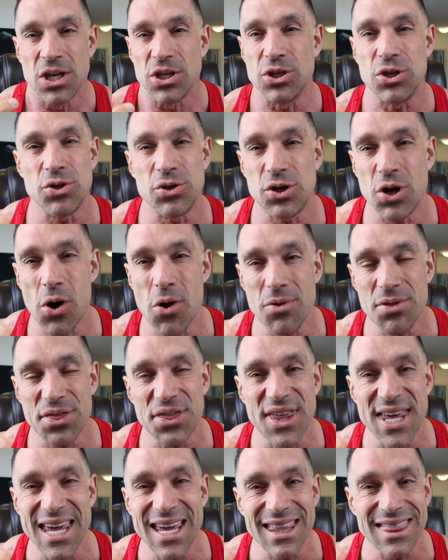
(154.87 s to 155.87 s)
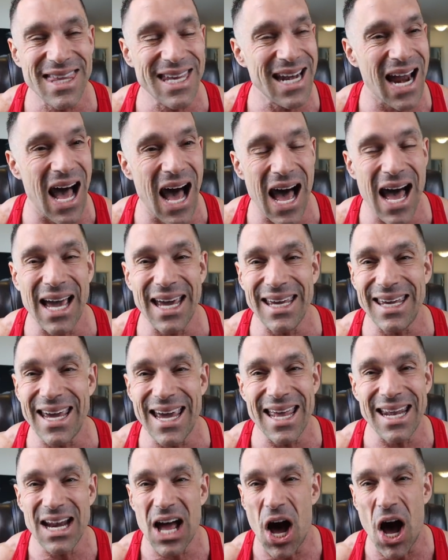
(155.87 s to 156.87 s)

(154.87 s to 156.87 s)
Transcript: You don't think that I get